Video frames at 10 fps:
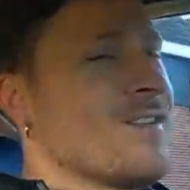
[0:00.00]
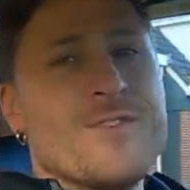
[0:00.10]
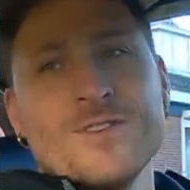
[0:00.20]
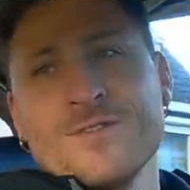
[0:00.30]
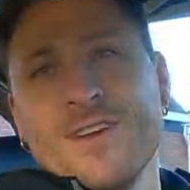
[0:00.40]
it
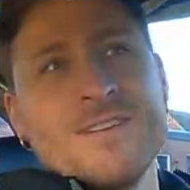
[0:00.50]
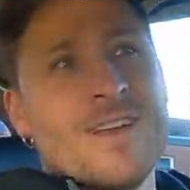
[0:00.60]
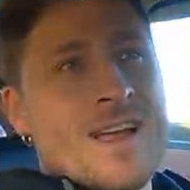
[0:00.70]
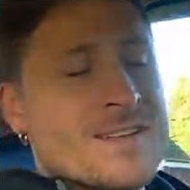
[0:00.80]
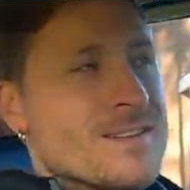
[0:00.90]
feels very
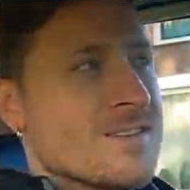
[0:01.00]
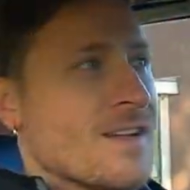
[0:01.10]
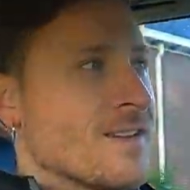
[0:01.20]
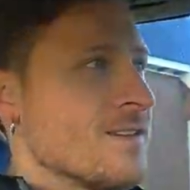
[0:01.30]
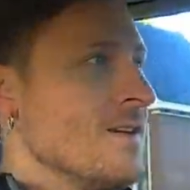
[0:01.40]
nice, these
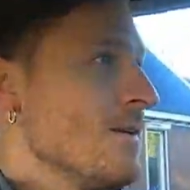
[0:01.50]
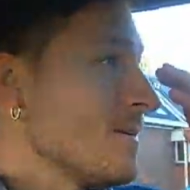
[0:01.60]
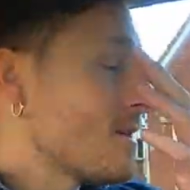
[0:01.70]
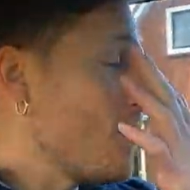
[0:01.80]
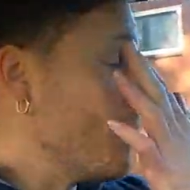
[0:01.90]
cars.
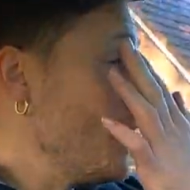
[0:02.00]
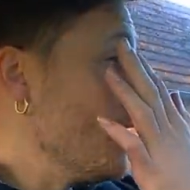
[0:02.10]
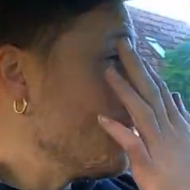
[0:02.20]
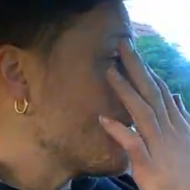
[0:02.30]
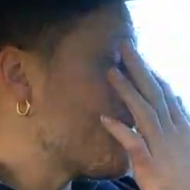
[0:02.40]
So
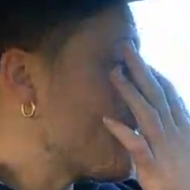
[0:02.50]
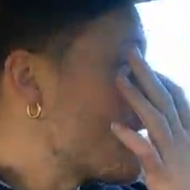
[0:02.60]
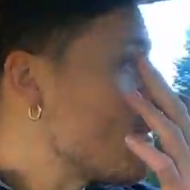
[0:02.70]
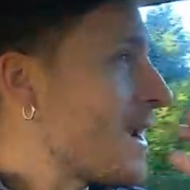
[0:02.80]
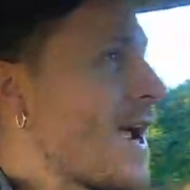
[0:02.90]
built
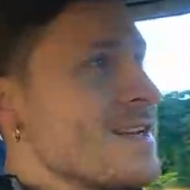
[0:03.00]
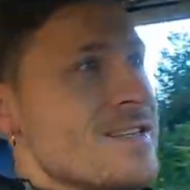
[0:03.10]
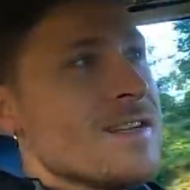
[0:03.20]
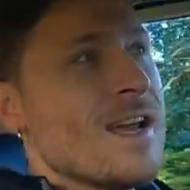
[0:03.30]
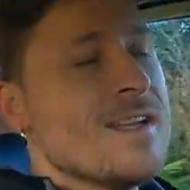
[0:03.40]
from
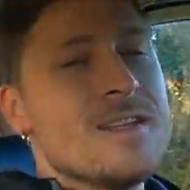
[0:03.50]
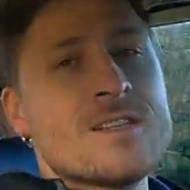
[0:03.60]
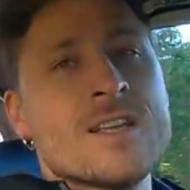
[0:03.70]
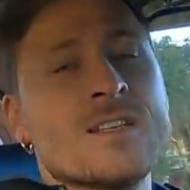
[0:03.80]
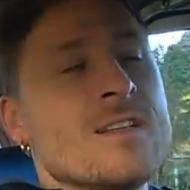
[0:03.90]

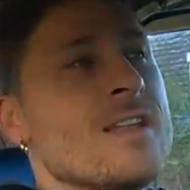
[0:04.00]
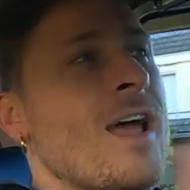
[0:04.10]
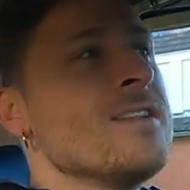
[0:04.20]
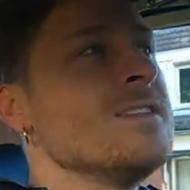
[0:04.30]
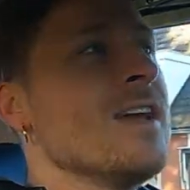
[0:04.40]
1986 to
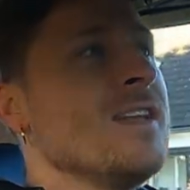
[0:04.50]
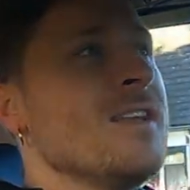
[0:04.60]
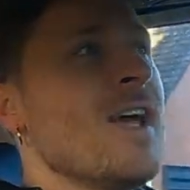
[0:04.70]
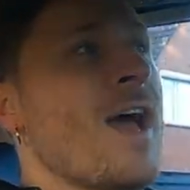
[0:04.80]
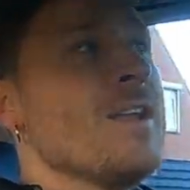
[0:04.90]

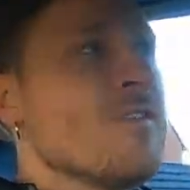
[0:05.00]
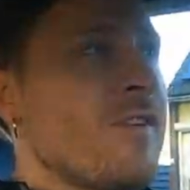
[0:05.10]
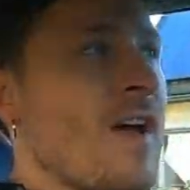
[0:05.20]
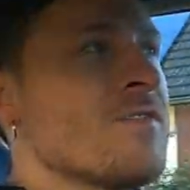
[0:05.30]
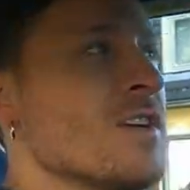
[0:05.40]
1989, the
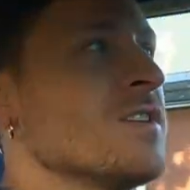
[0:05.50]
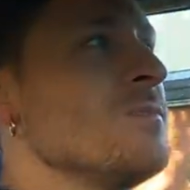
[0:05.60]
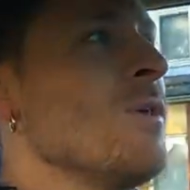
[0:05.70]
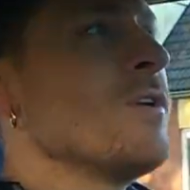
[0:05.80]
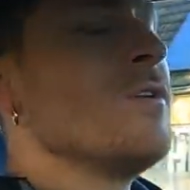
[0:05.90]

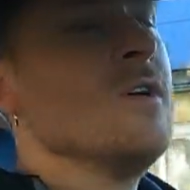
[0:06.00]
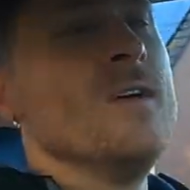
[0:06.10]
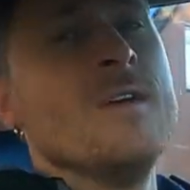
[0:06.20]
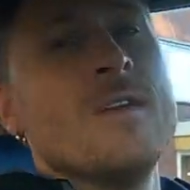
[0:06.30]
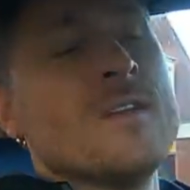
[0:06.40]
560 model.
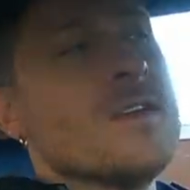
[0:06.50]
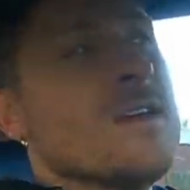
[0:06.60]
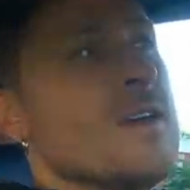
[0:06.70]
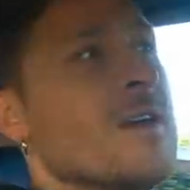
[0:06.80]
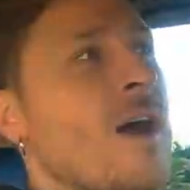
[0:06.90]

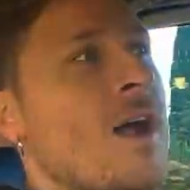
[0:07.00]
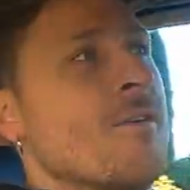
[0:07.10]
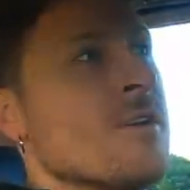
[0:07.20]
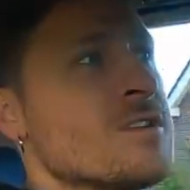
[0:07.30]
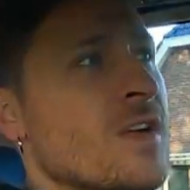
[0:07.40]
The
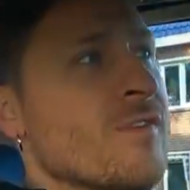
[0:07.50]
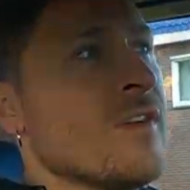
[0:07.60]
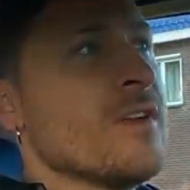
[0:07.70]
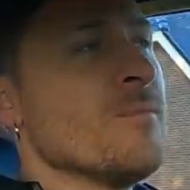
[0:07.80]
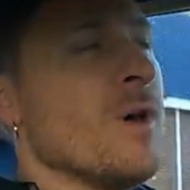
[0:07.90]

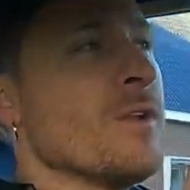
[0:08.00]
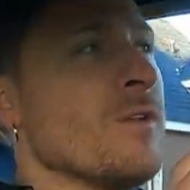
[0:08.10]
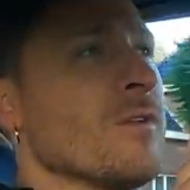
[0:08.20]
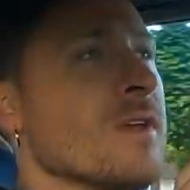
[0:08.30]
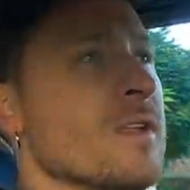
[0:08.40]
R107
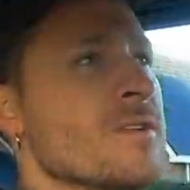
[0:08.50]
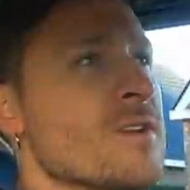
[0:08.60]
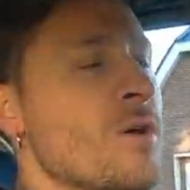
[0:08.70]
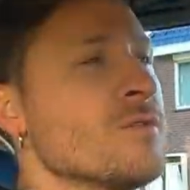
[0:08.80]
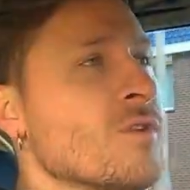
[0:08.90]
model in
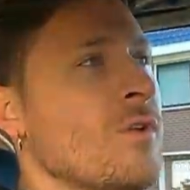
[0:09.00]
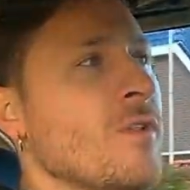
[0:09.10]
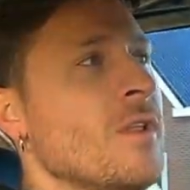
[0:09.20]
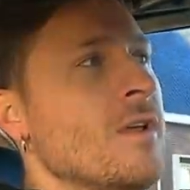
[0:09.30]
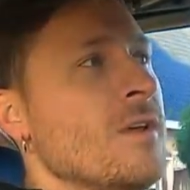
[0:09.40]

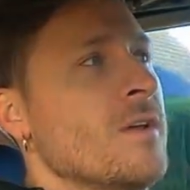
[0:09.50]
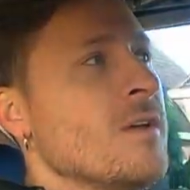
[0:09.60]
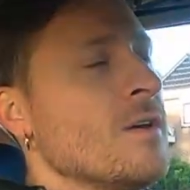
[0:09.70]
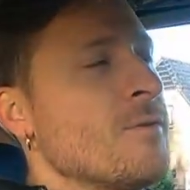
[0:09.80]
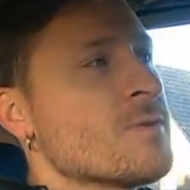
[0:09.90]
total
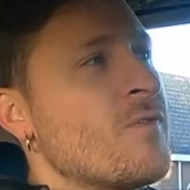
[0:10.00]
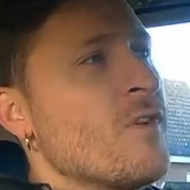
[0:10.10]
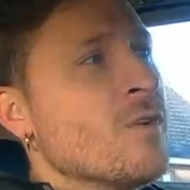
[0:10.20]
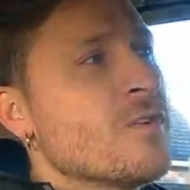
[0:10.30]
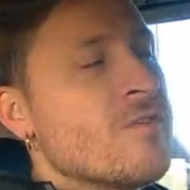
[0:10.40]
was
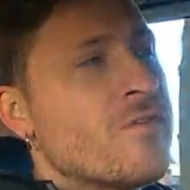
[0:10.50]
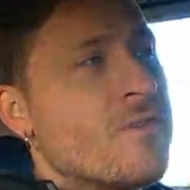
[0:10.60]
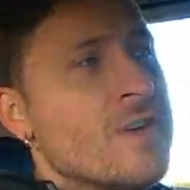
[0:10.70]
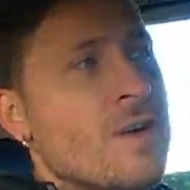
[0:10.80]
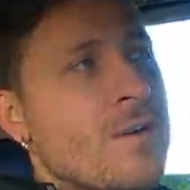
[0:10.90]
built
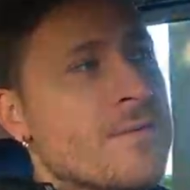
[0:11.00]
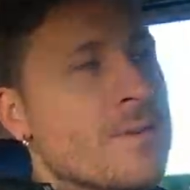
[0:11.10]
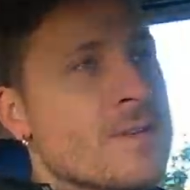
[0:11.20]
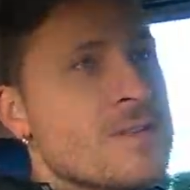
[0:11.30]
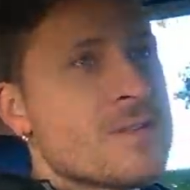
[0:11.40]

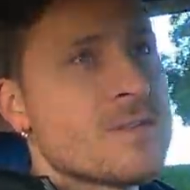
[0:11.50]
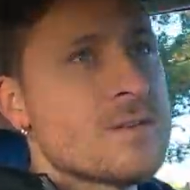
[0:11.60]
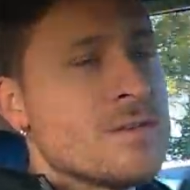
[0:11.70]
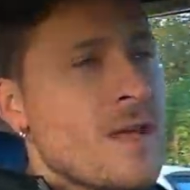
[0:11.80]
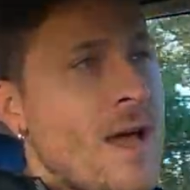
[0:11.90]

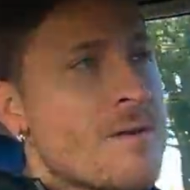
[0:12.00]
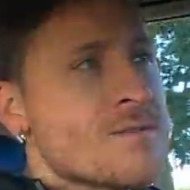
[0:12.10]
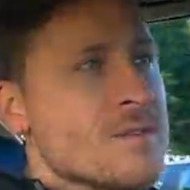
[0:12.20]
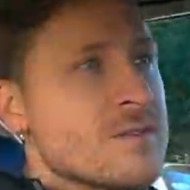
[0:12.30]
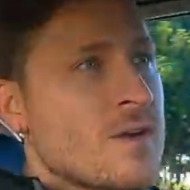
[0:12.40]

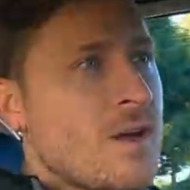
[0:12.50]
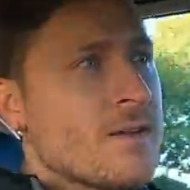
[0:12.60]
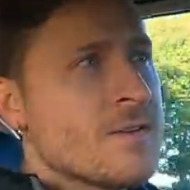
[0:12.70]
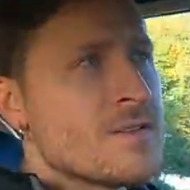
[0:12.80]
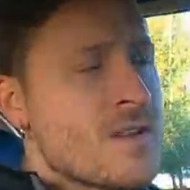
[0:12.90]

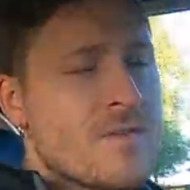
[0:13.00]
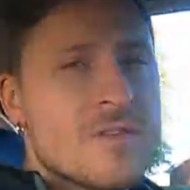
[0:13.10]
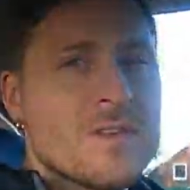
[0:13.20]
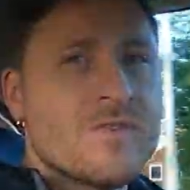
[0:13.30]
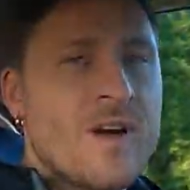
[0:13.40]

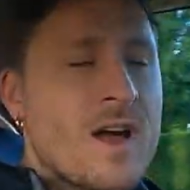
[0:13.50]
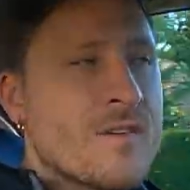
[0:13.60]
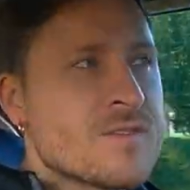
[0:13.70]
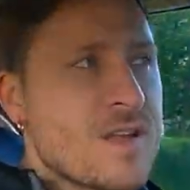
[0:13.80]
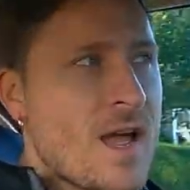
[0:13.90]

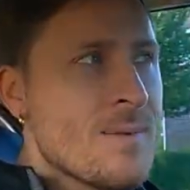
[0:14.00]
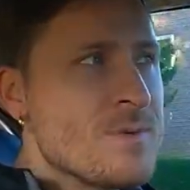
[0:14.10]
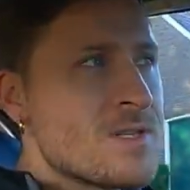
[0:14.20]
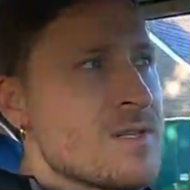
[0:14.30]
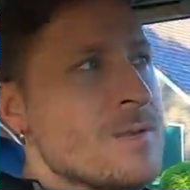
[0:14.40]
300,175
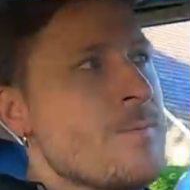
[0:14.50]
times